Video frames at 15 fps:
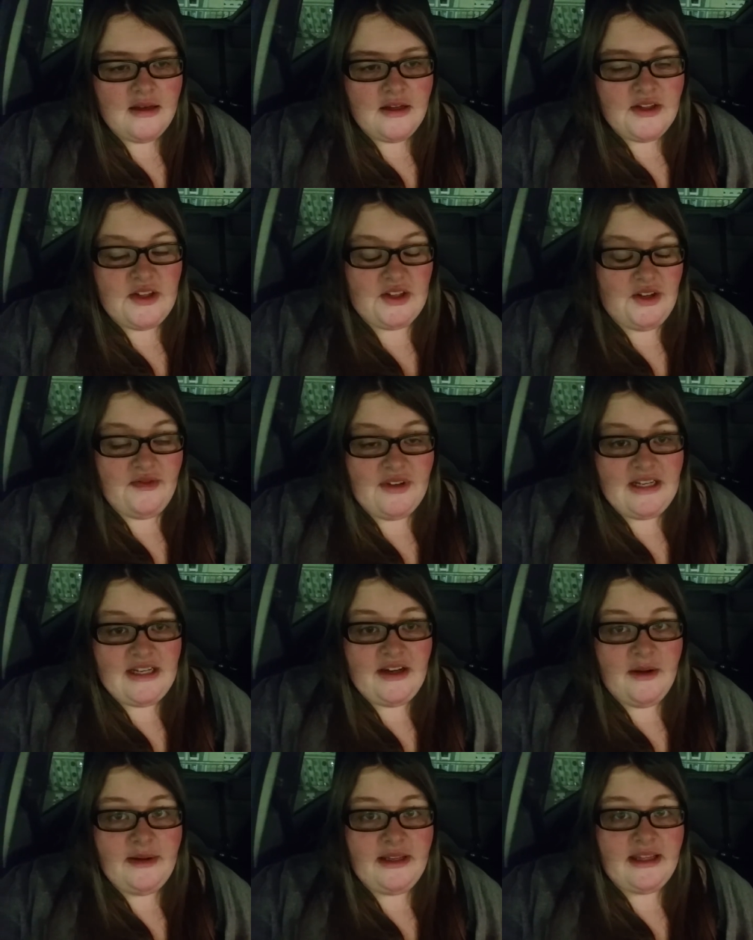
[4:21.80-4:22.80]
so I don't really
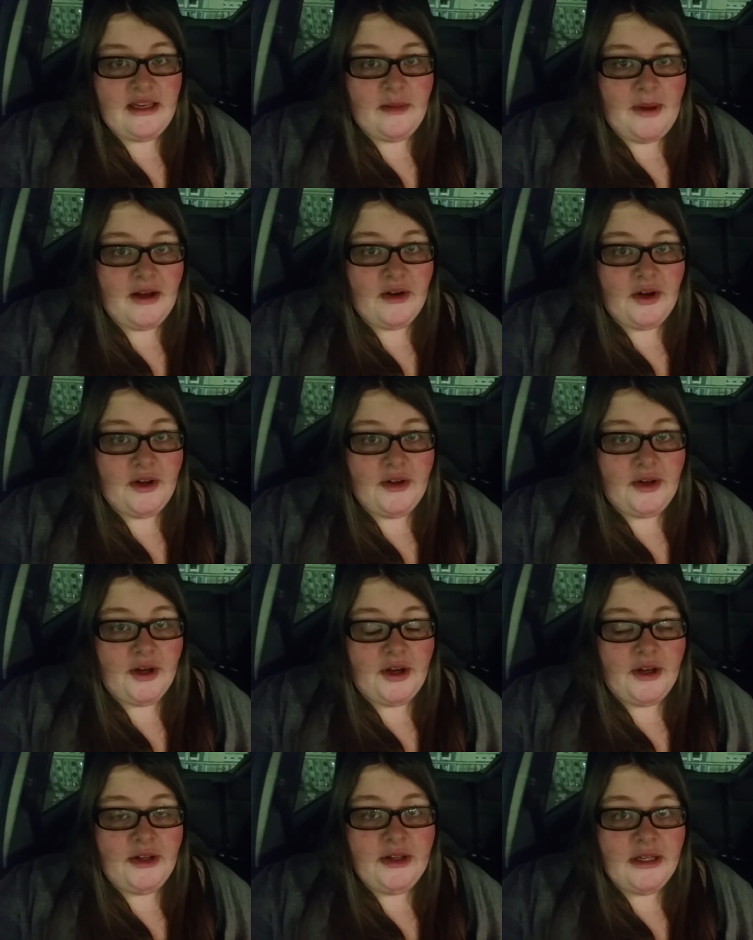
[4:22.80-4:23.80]
know anything about
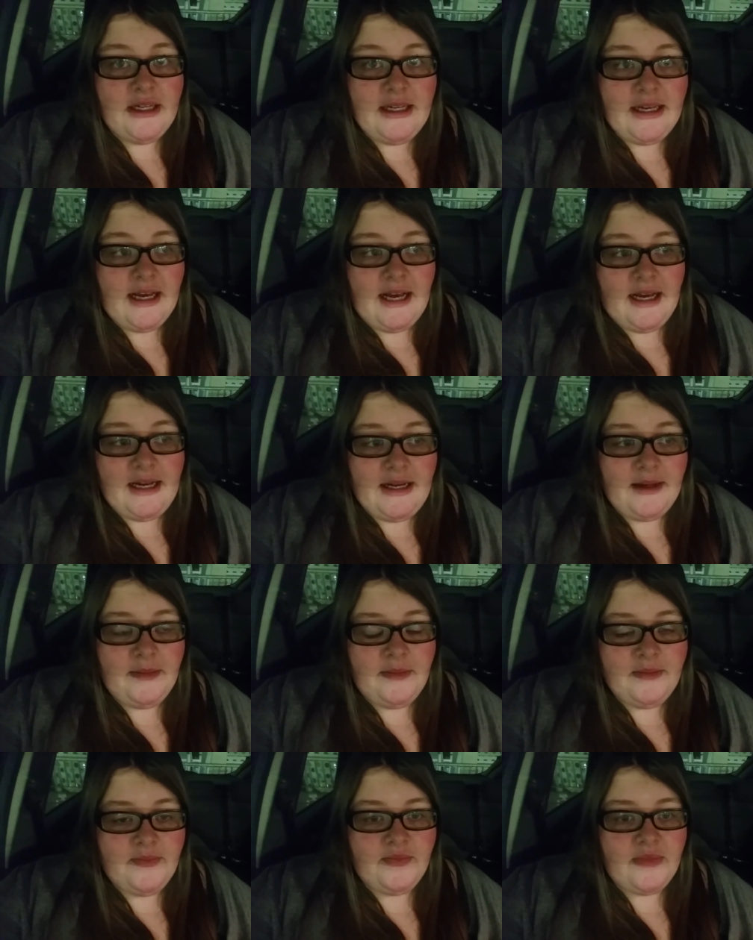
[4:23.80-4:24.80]
Coco.
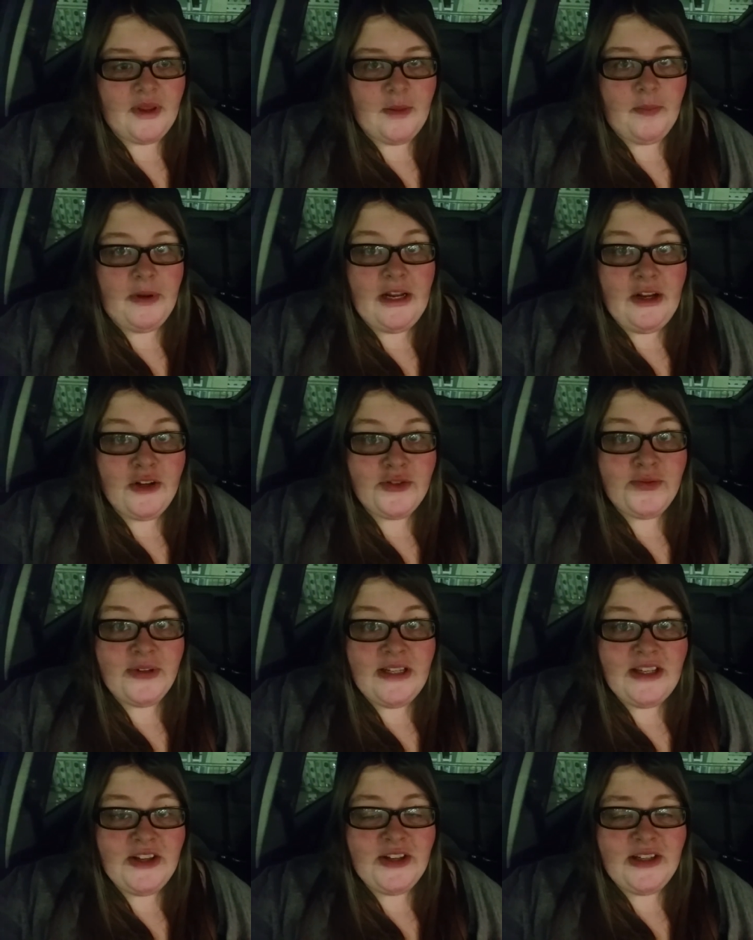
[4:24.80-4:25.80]
Um, but it looked
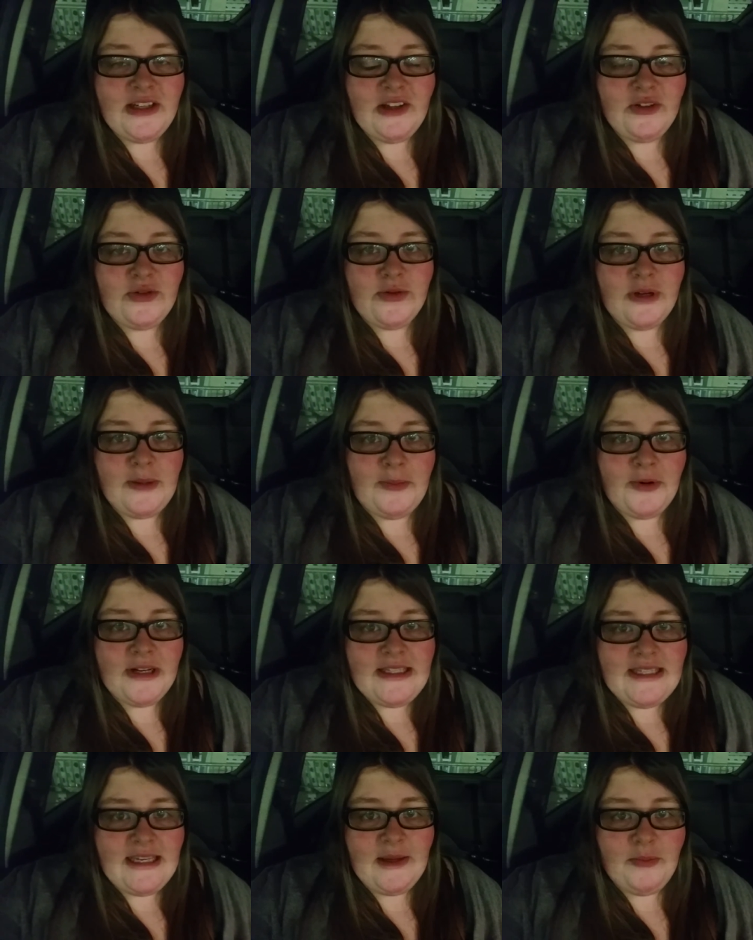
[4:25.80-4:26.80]
really good. It looked really
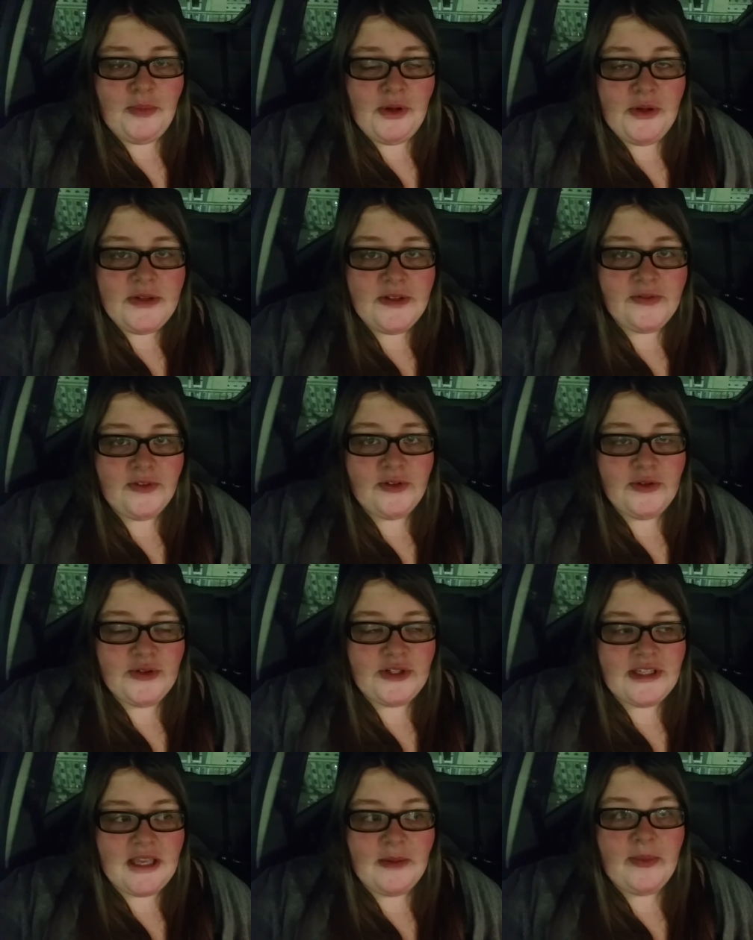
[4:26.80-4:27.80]
pretty and beautiful,
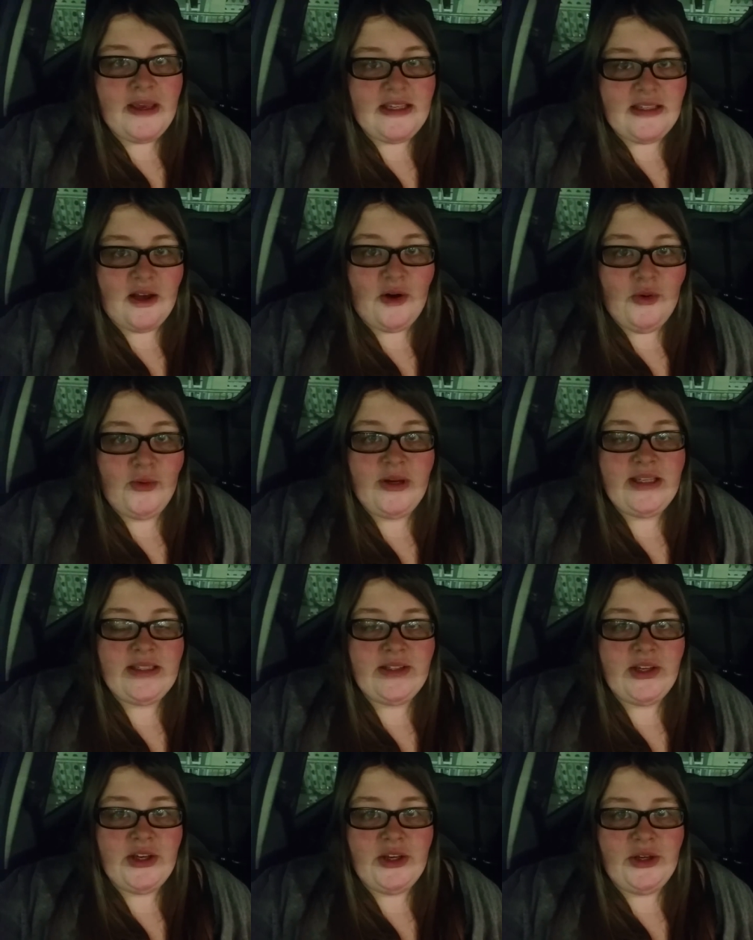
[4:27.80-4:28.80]
just like Pixar always
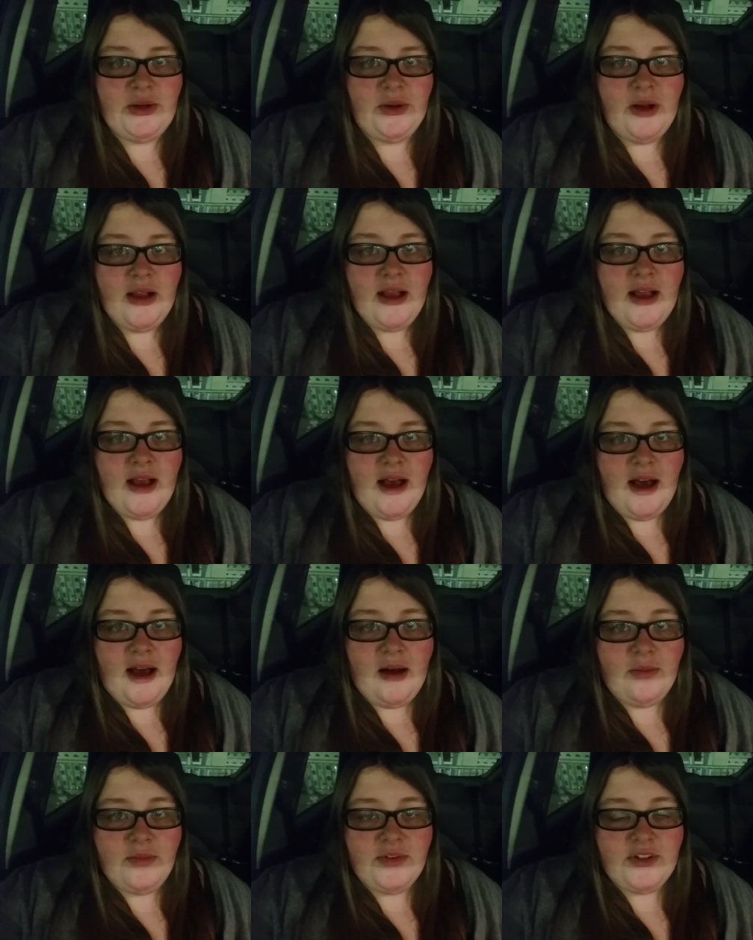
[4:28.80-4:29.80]
do.
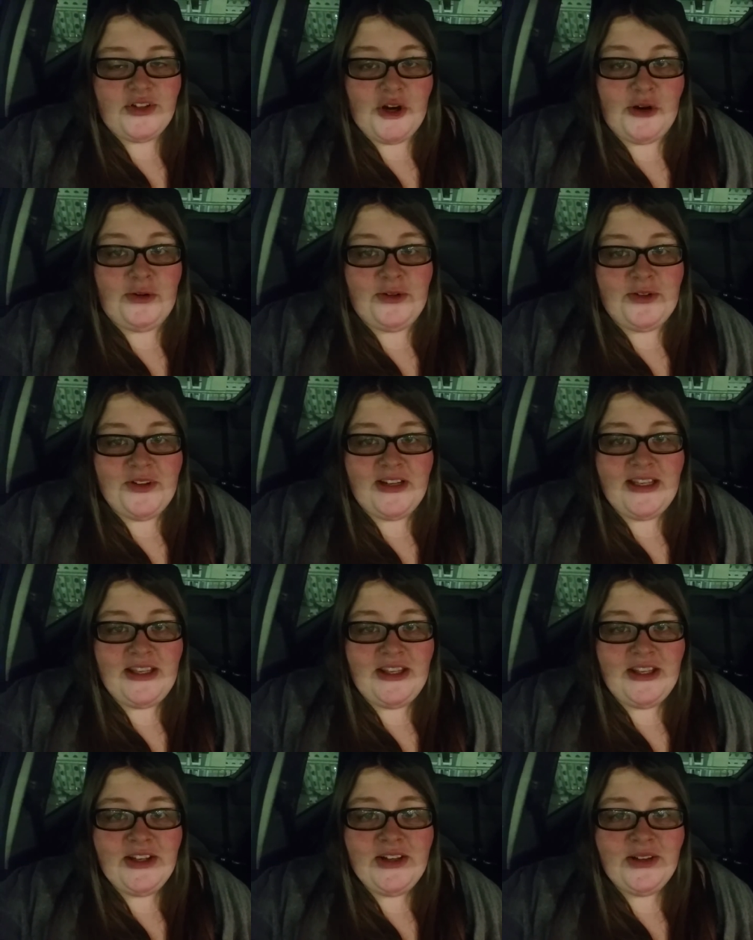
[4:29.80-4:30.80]
Um, the dog was really
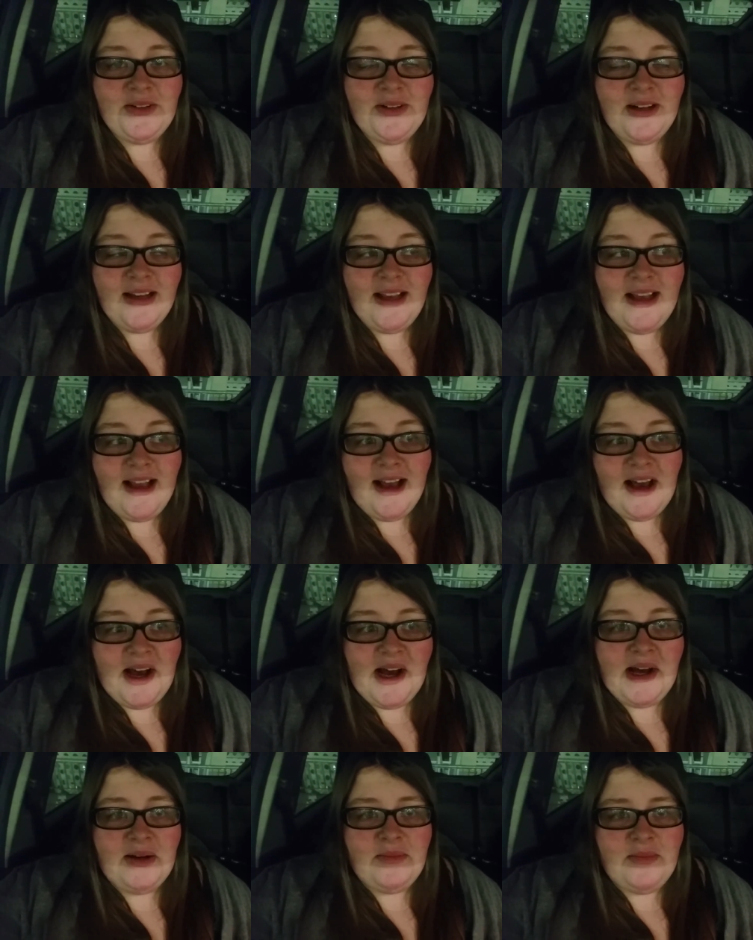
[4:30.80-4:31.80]
cute.
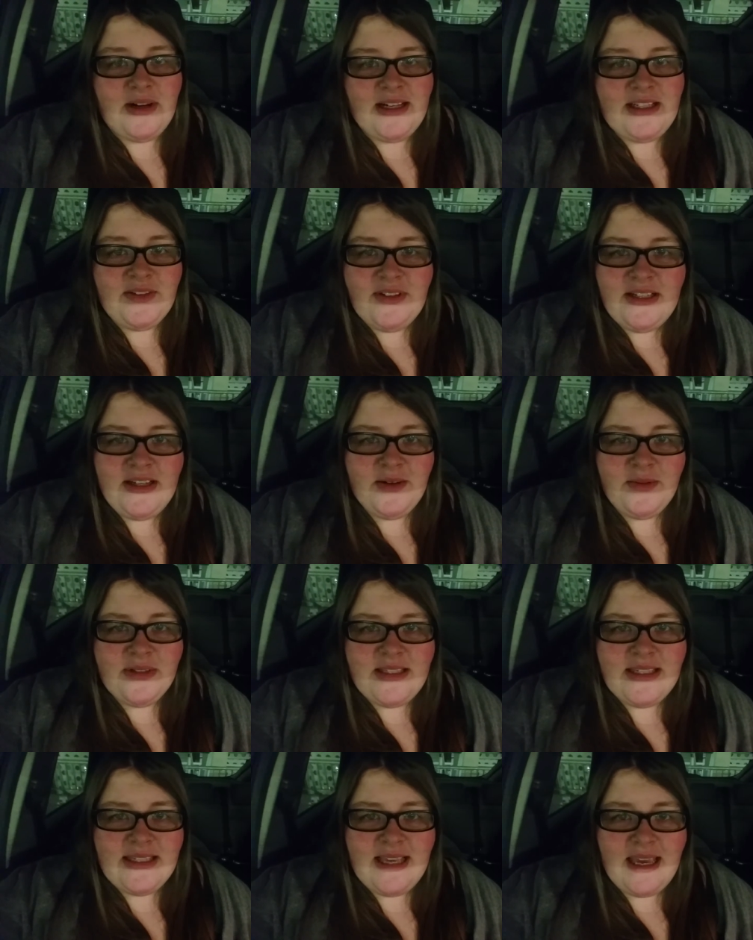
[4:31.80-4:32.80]
Um, I don't really know what
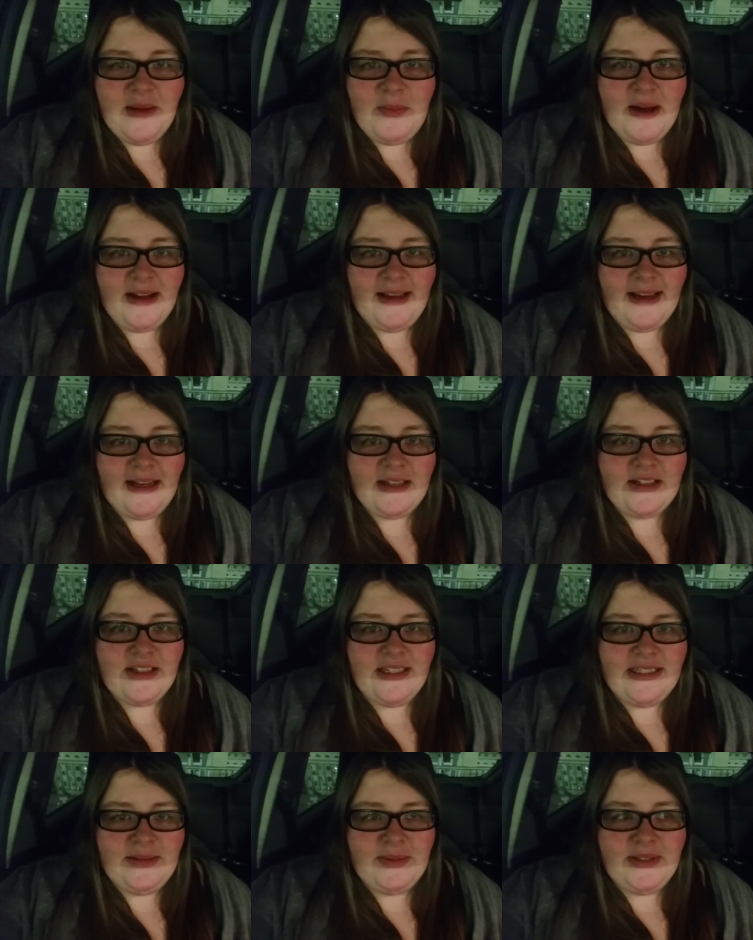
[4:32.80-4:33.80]
to say about it
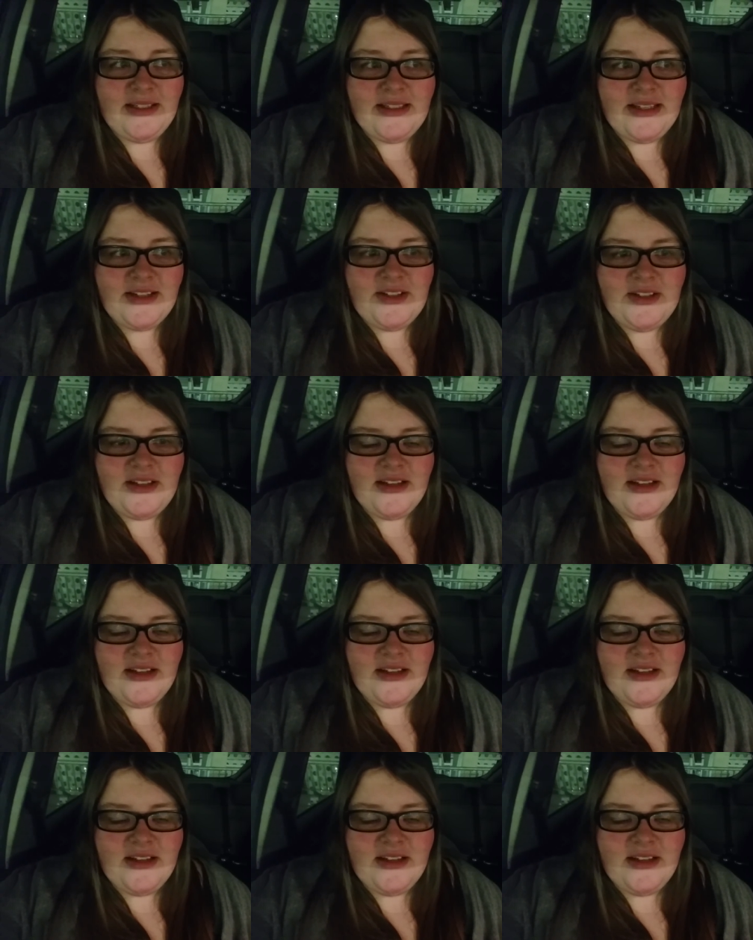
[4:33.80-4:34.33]
actually because I,